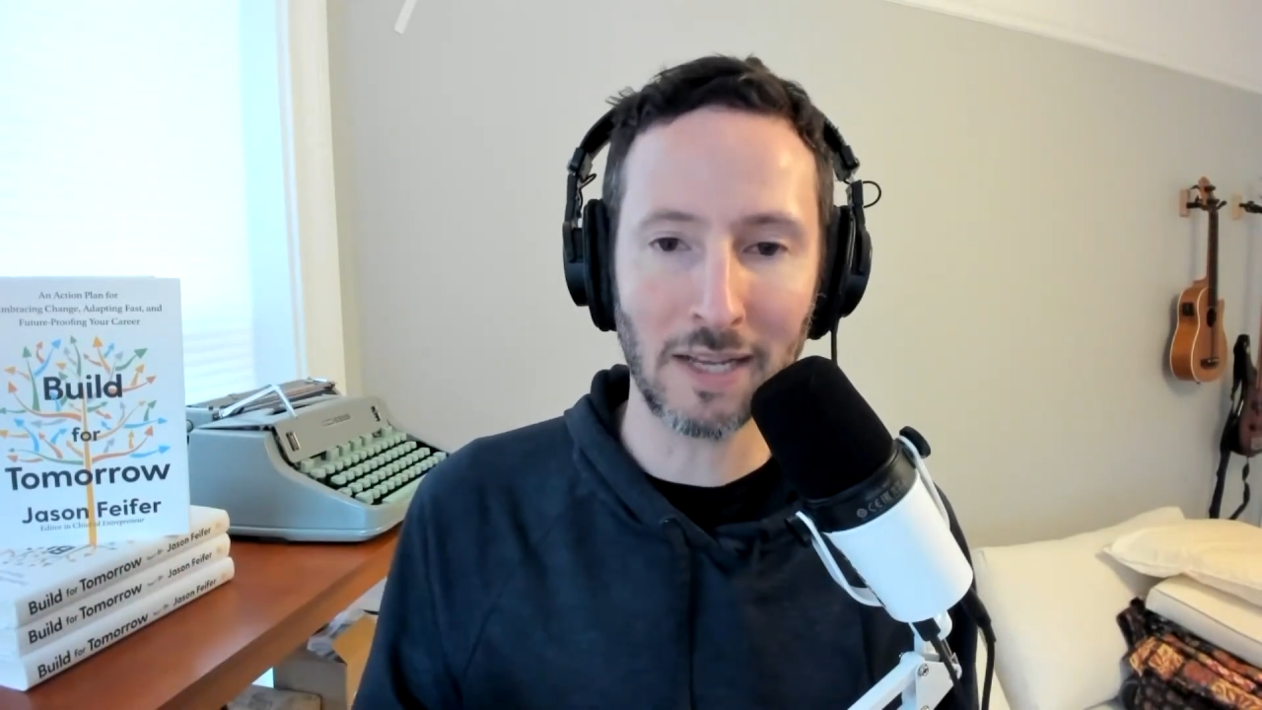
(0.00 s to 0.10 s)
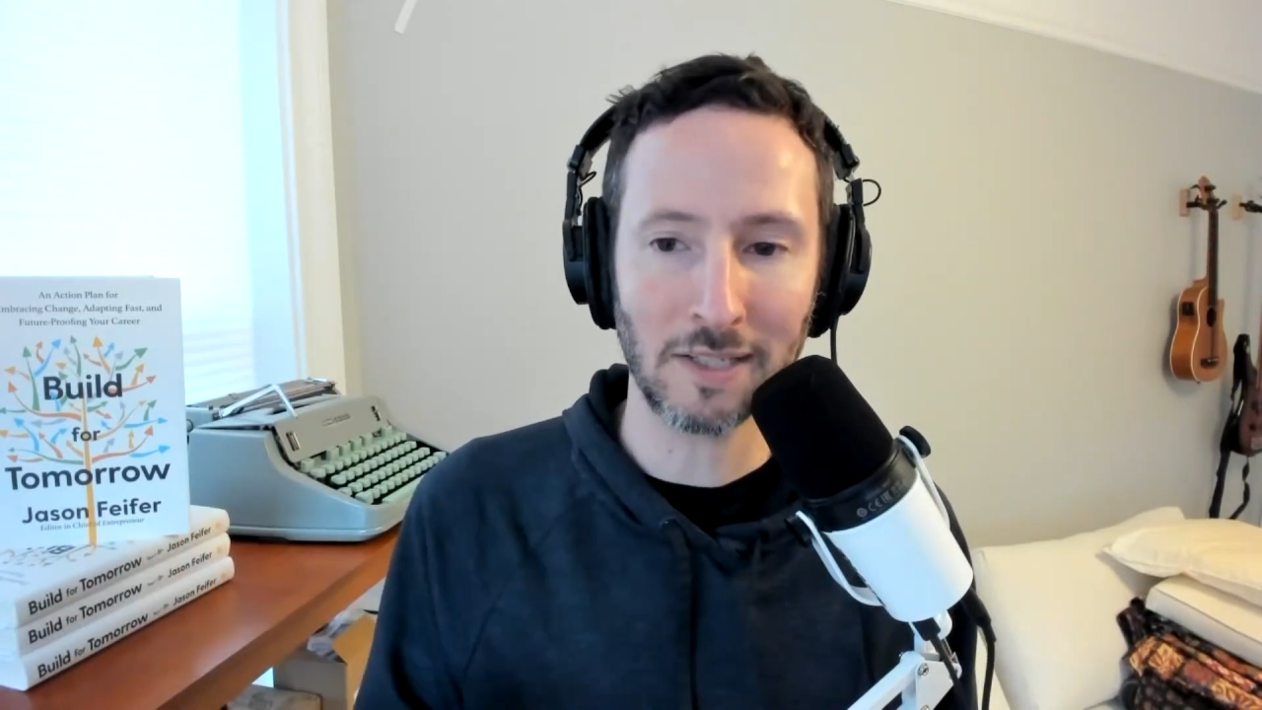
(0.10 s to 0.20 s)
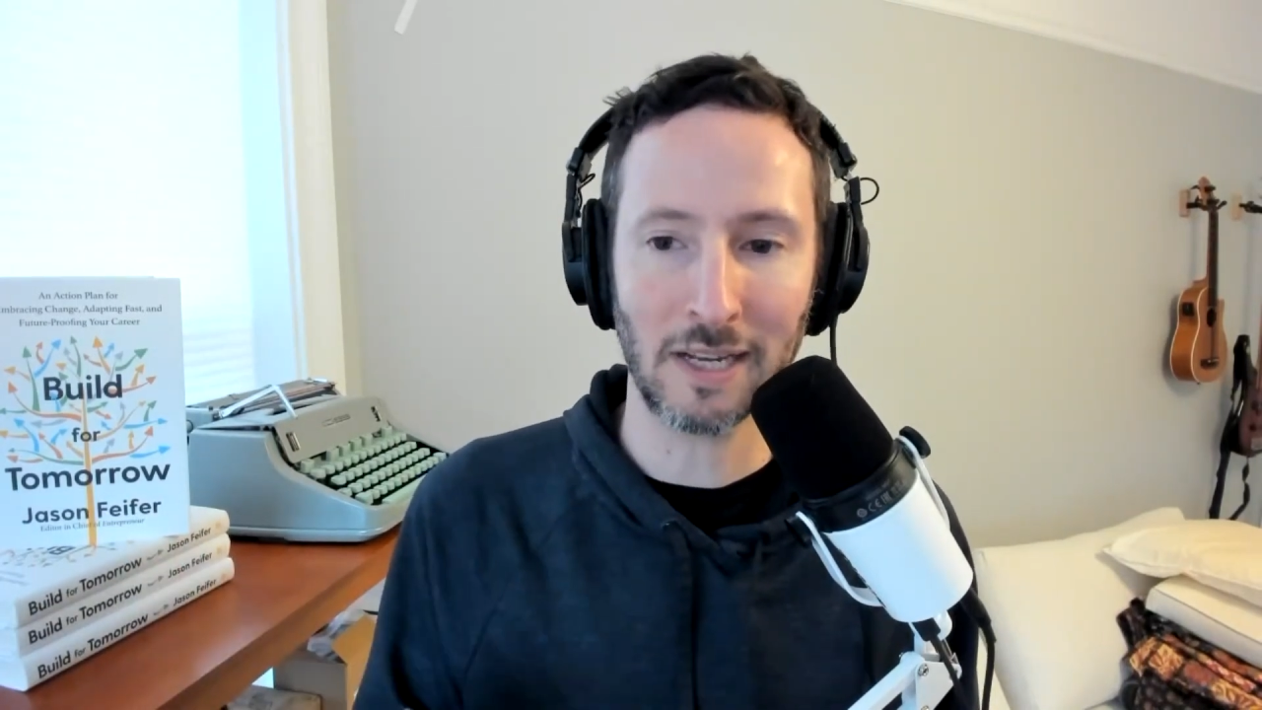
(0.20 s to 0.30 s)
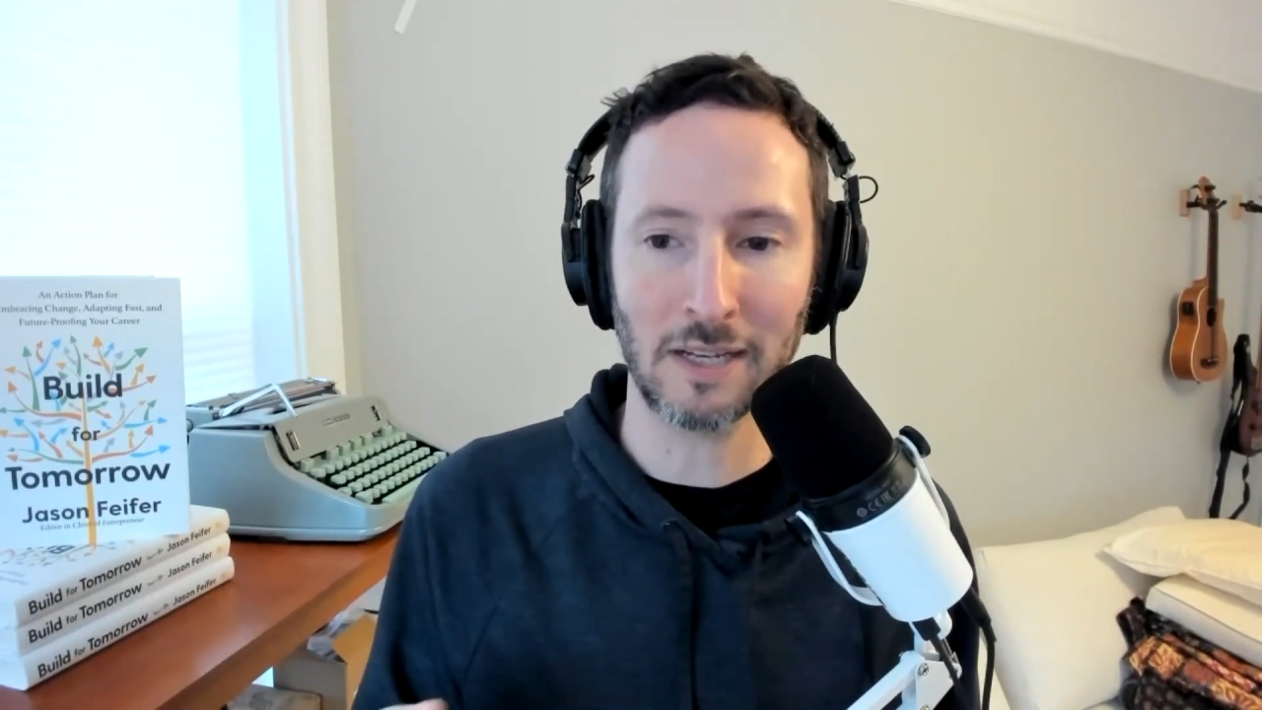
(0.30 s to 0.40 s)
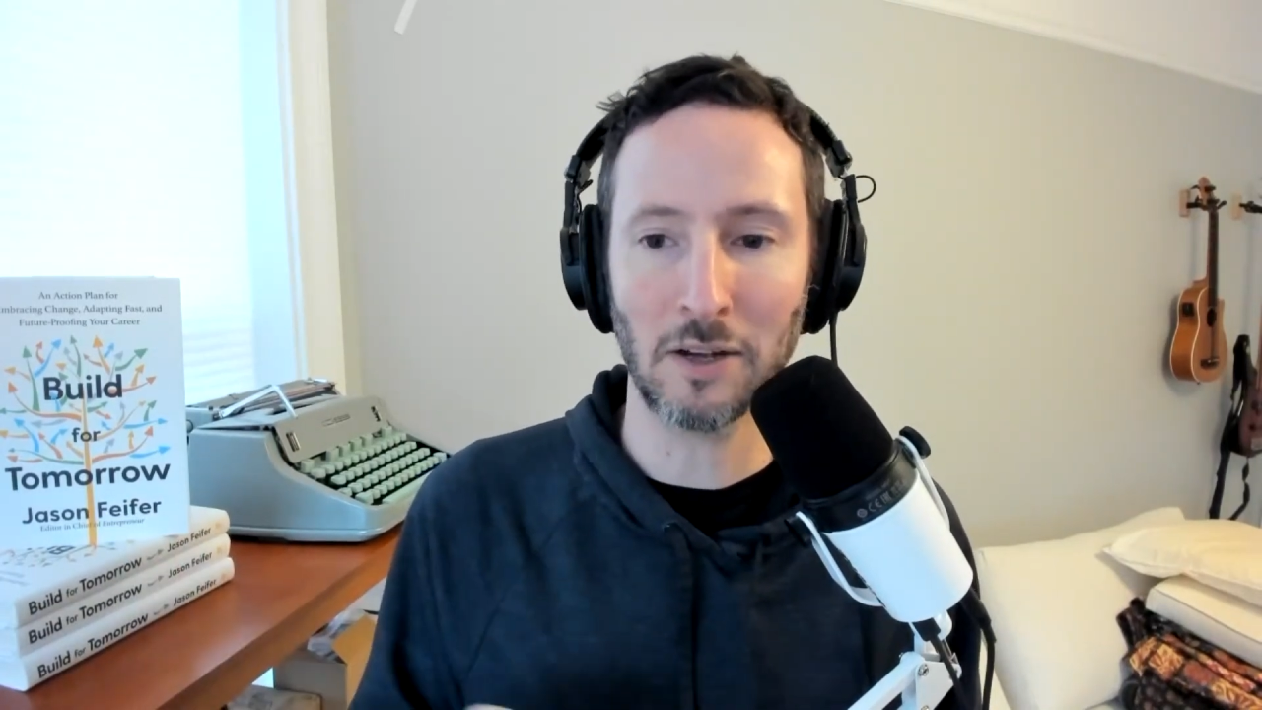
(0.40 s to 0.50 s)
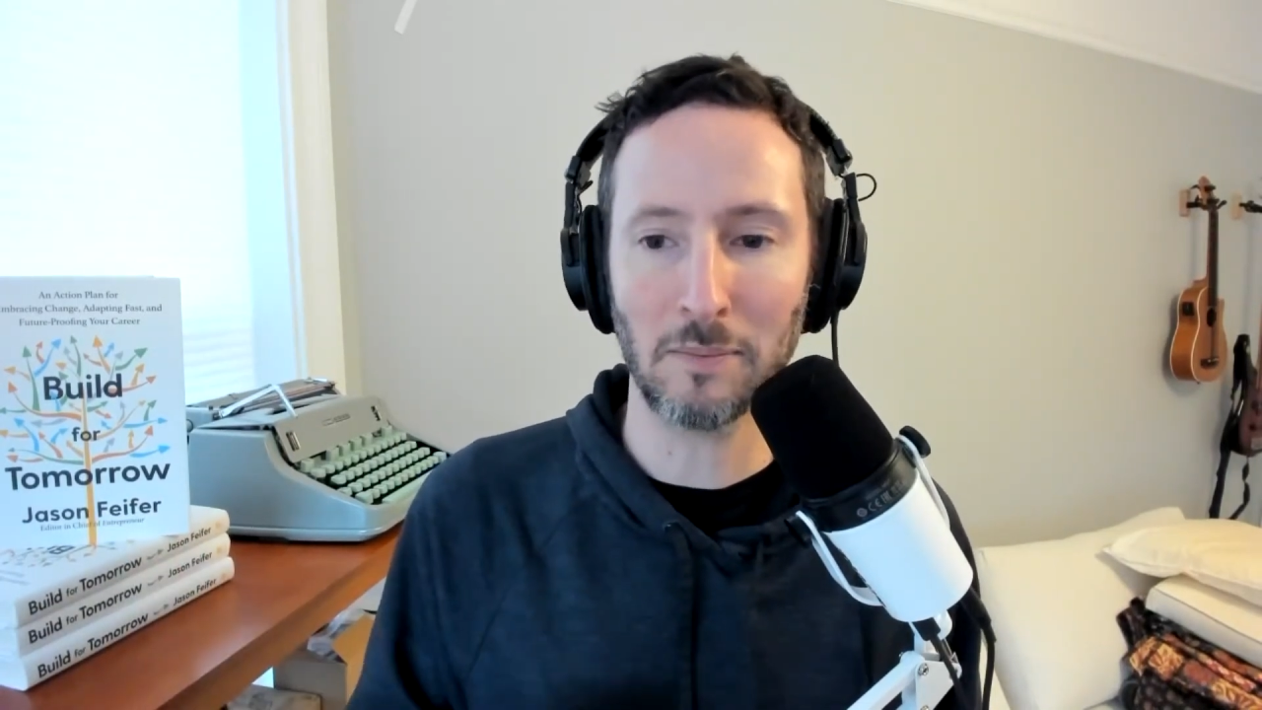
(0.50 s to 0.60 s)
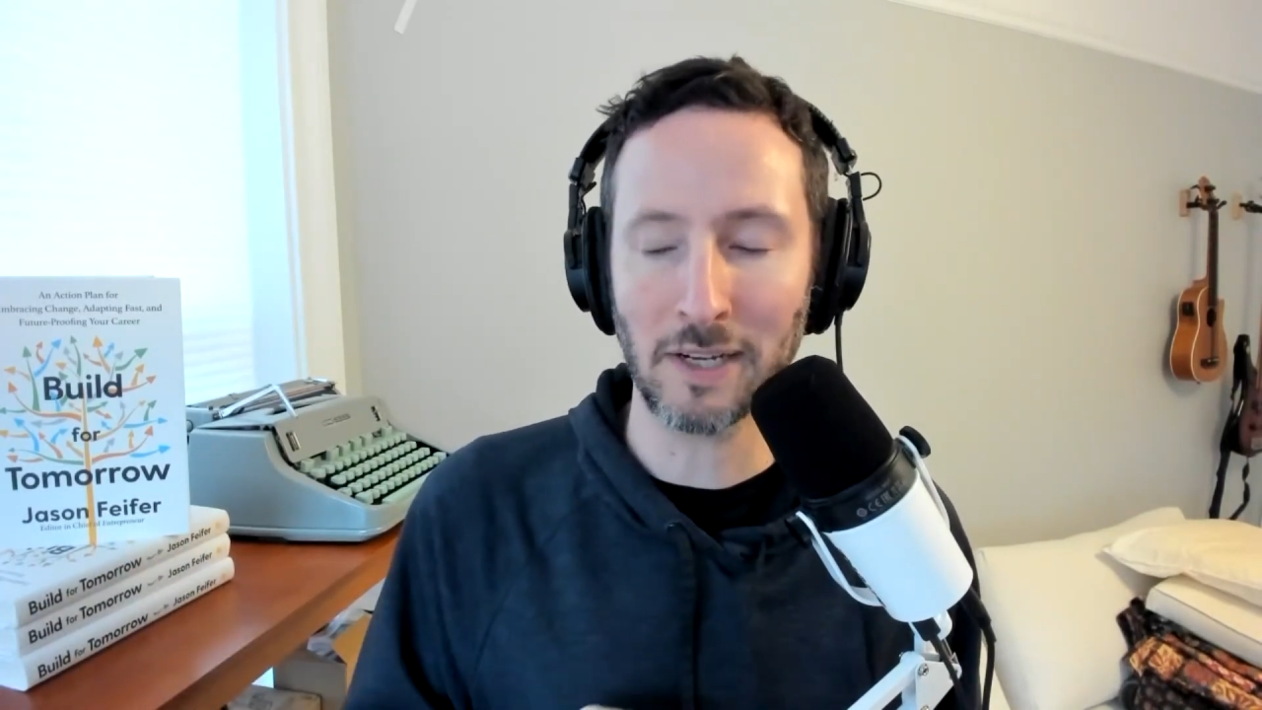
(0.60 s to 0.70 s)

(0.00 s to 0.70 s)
stand on